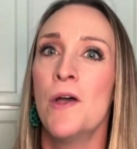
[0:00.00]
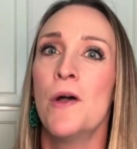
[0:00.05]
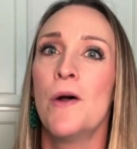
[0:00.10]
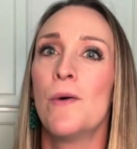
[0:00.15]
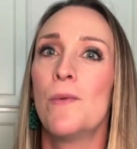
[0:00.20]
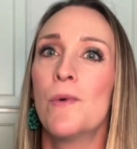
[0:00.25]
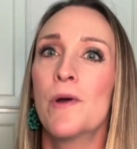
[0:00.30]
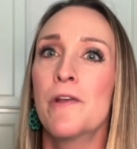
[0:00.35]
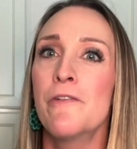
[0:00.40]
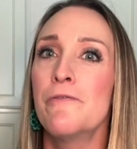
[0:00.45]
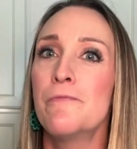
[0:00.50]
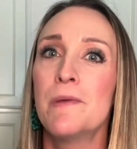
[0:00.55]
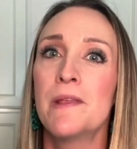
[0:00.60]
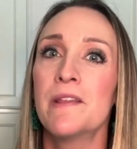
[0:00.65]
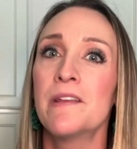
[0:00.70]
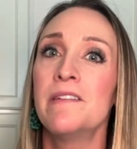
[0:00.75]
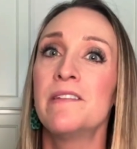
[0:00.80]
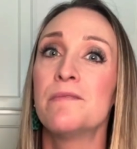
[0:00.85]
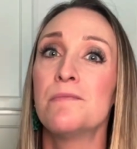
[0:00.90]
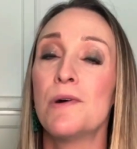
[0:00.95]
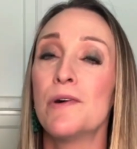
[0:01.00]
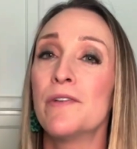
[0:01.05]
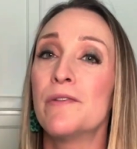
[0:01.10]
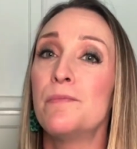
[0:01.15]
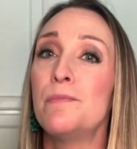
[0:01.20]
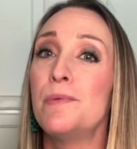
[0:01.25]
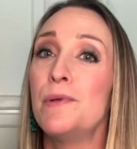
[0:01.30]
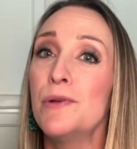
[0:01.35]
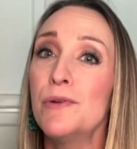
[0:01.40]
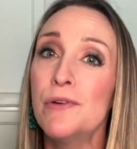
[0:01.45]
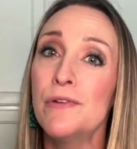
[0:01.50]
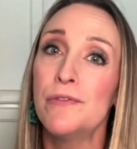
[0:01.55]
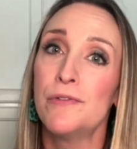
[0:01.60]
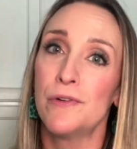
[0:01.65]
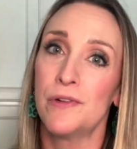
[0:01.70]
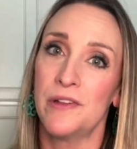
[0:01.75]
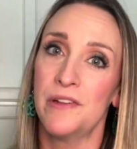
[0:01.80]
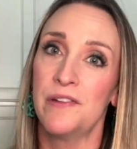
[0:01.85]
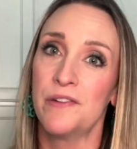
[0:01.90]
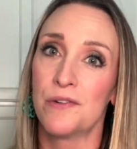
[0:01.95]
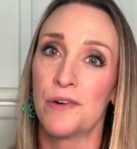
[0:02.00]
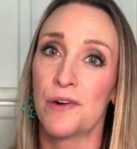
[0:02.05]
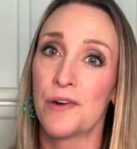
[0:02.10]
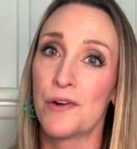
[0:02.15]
One of Midland's most beautiful historic